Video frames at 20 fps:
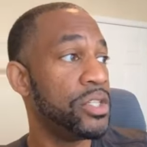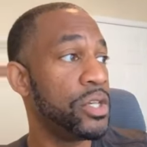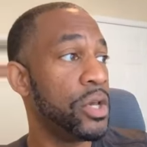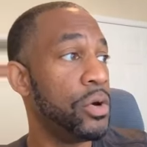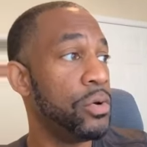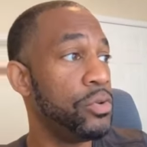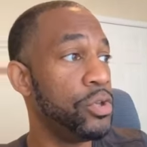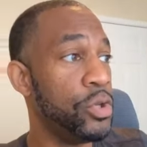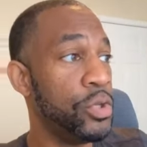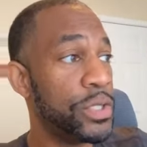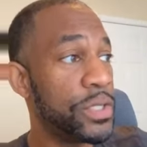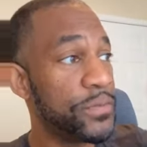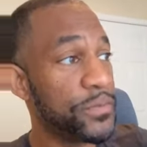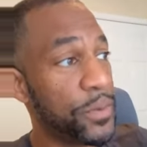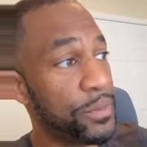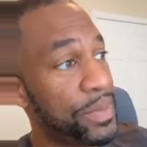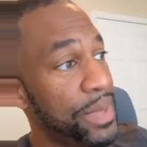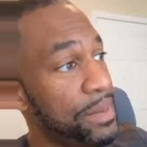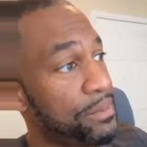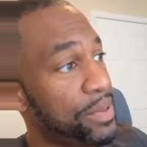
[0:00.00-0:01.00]
So use it
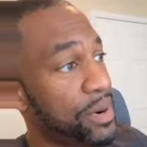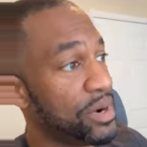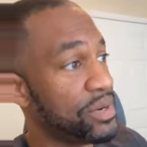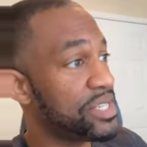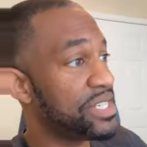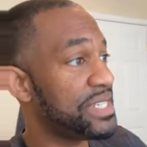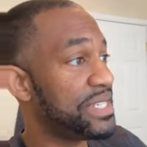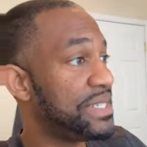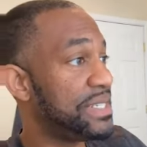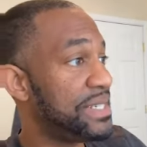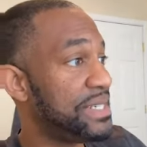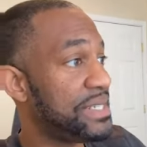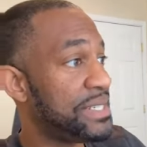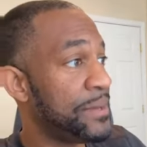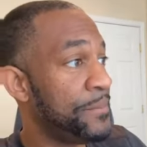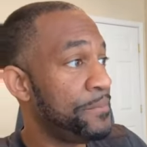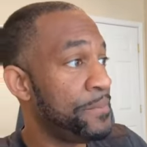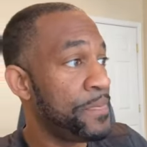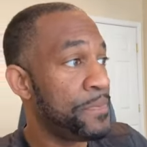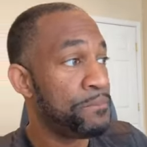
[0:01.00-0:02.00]
for big
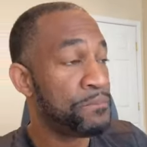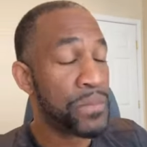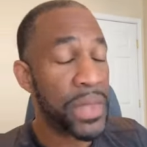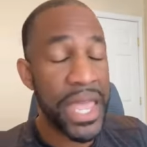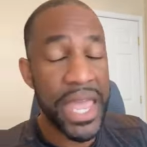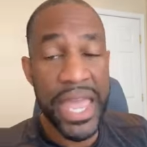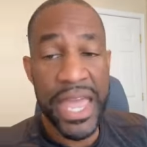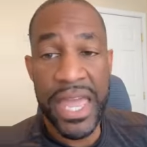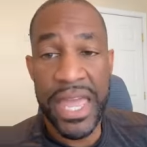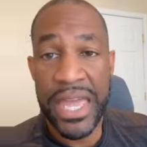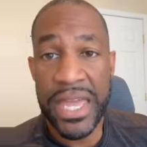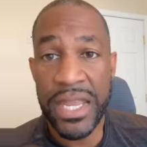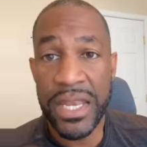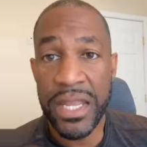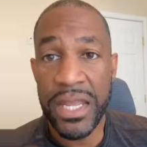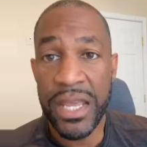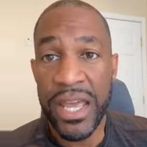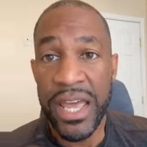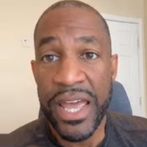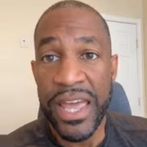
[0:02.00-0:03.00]
purchases.
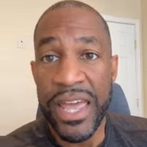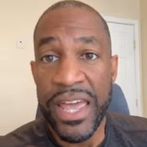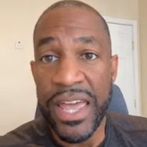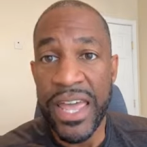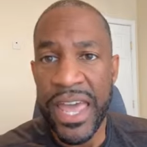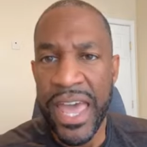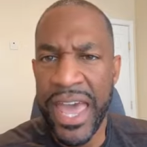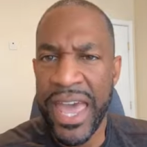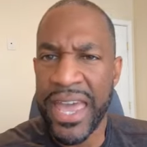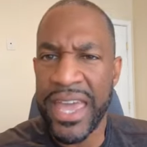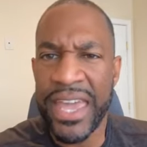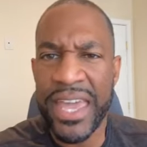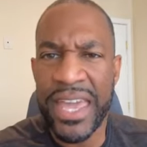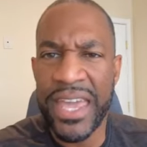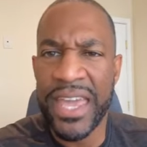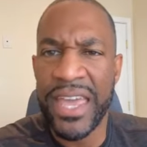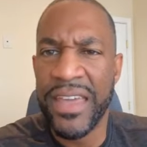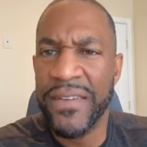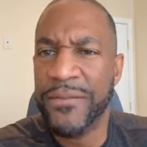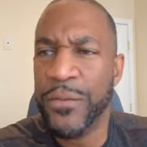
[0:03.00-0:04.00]
And
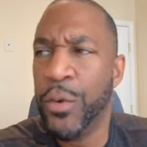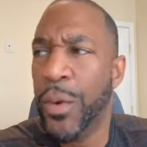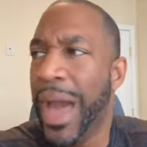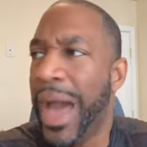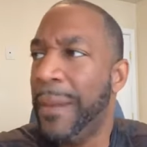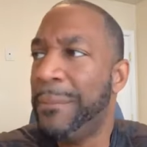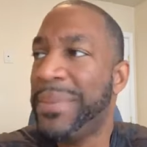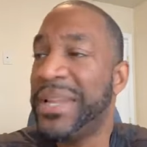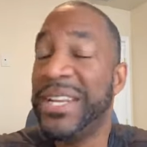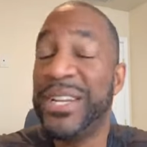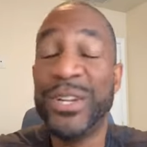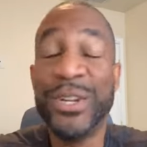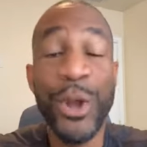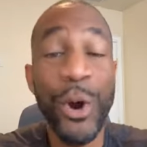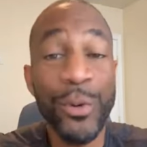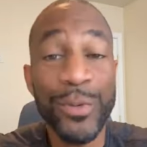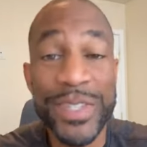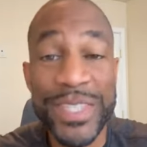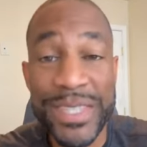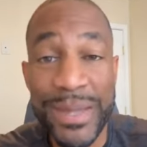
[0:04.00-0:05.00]
hey, if you happen to
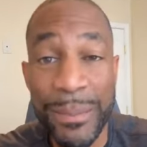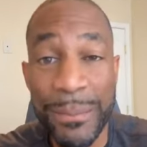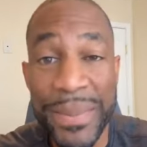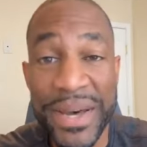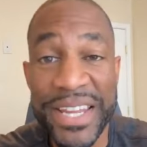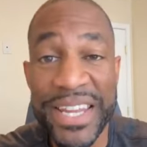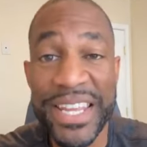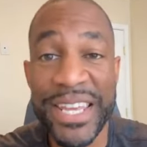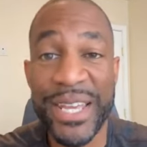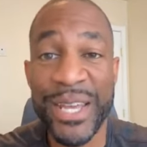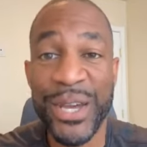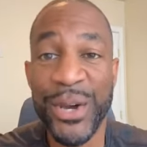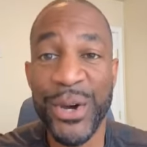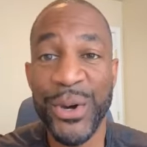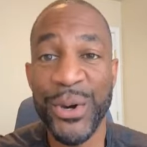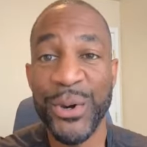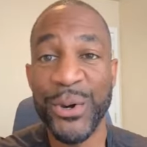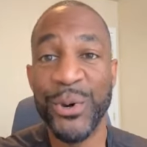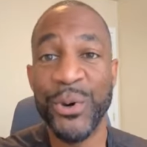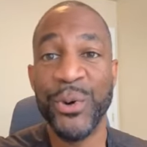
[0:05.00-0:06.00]
know somebody
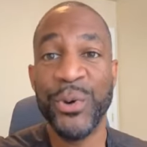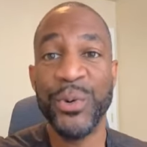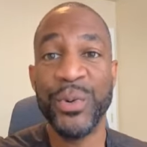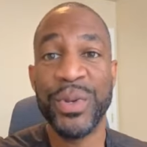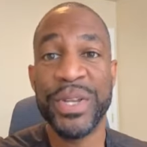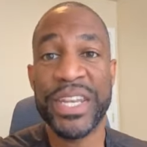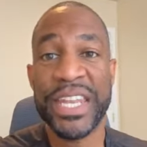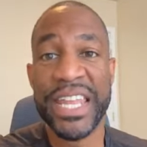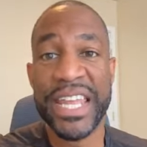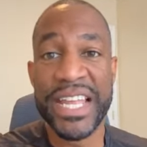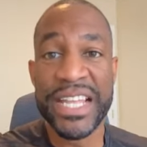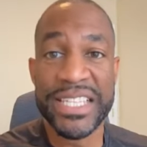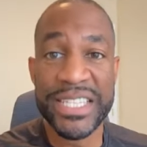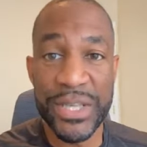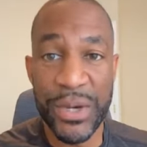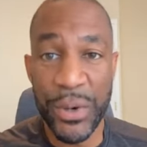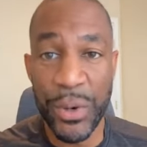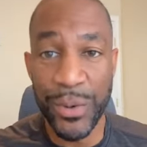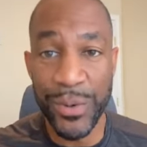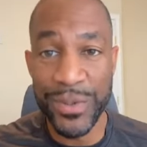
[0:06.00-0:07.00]
who
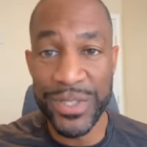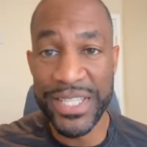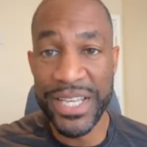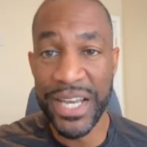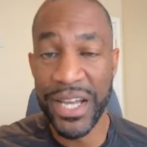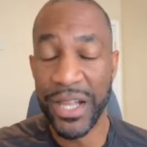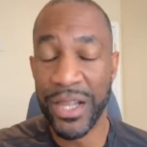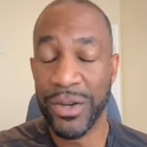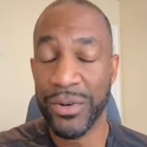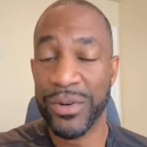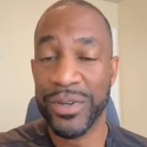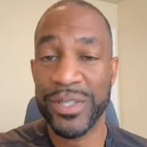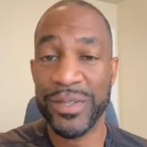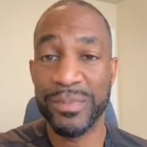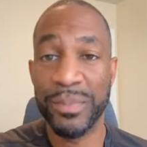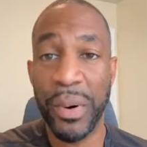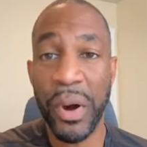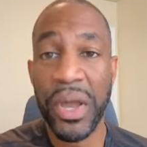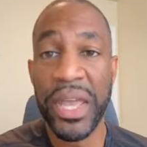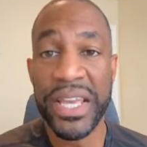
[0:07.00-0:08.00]
needs a hotel or
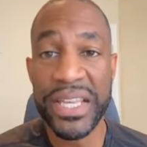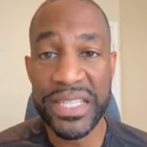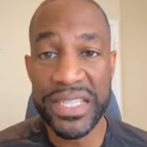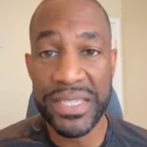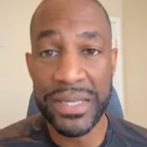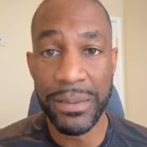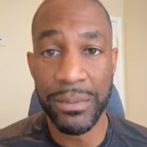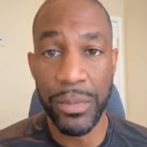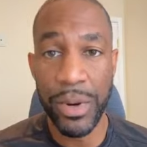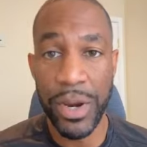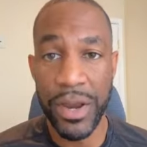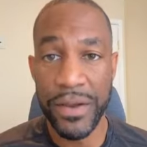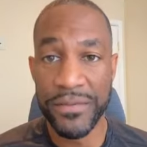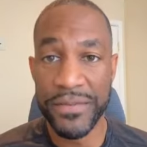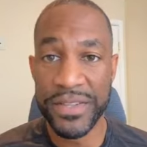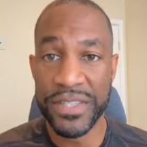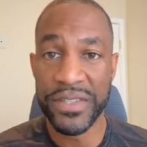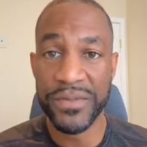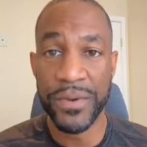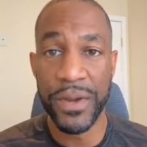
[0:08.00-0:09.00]
is booking somewhere,
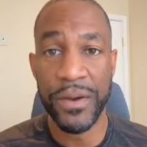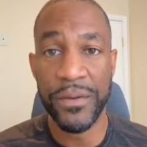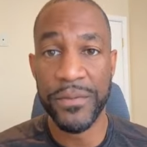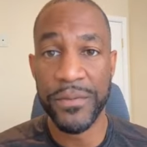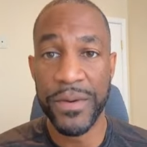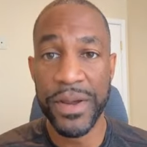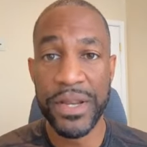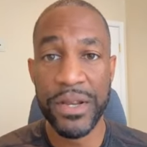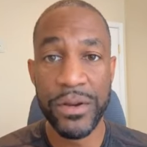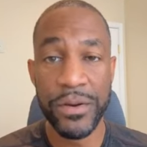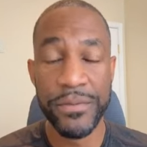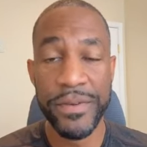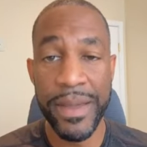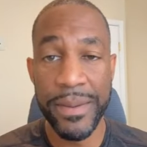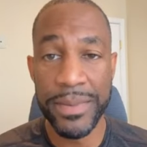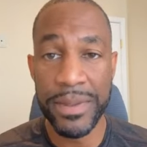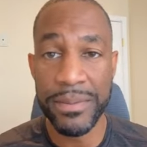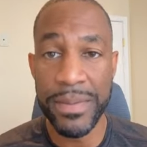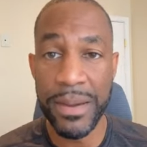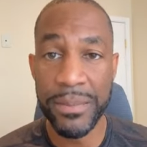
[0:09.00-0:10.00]
if it's a friend or a
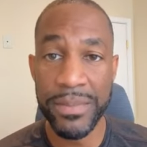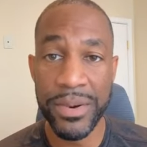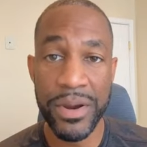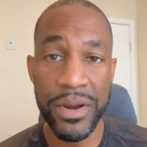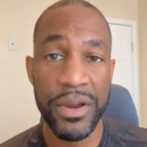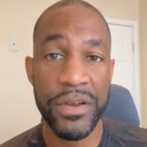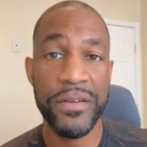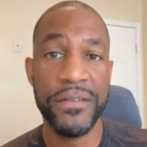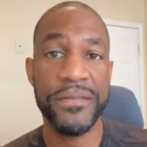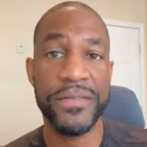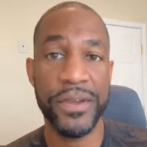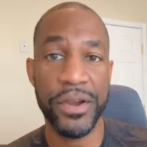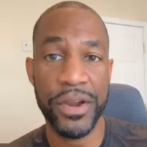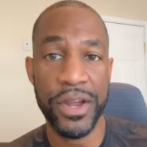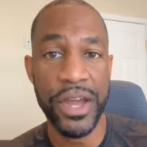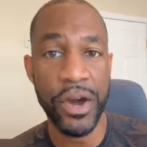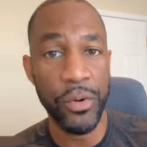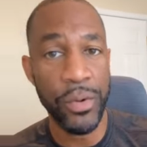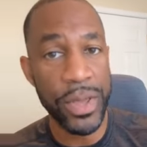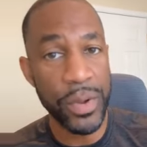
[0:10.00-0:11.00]
family member, if
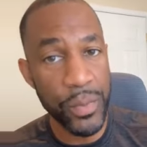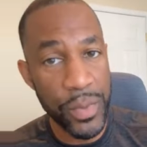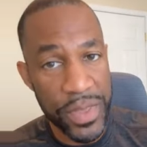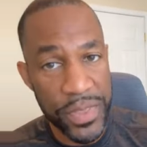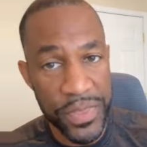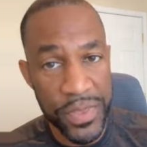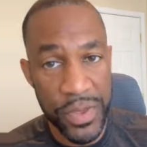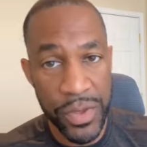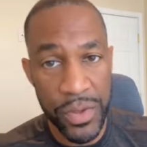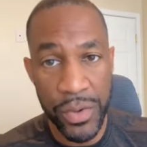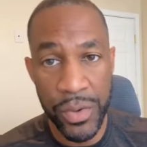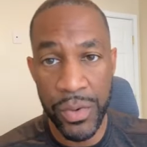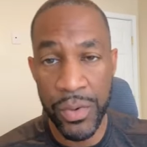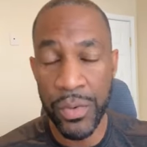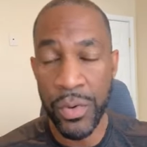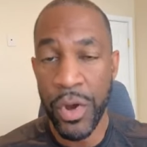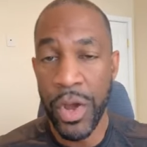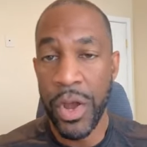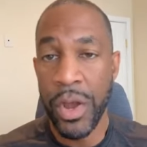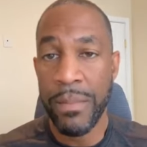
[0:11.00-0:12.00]
they're going with
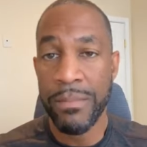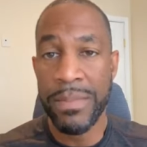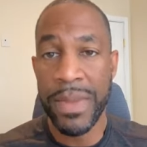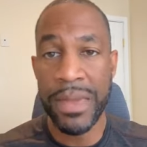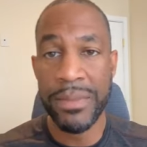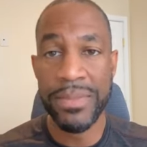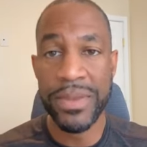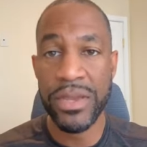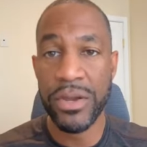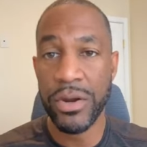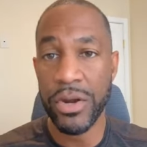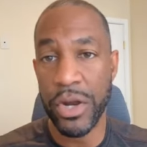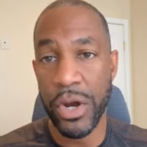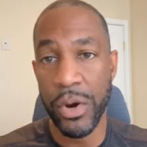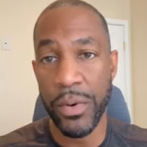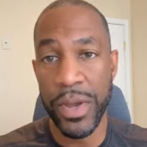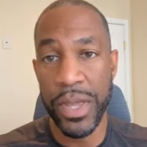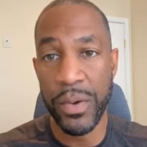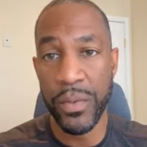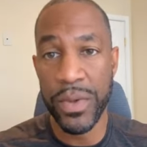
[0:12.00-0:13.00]
you, maybe you're
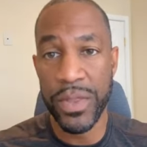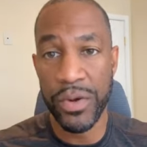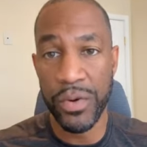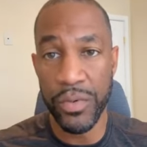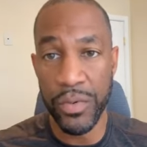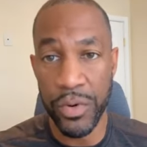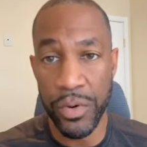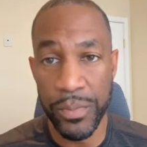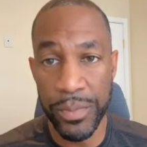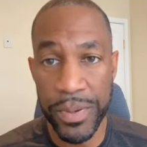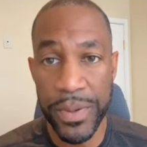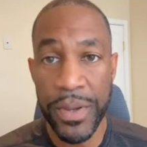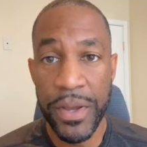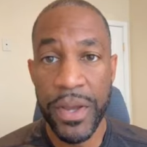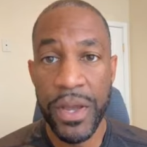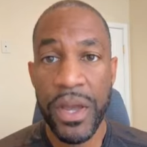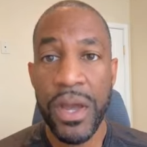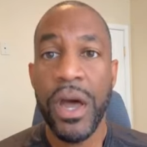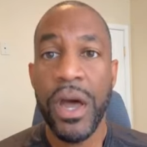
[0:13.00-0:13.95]
going with a group,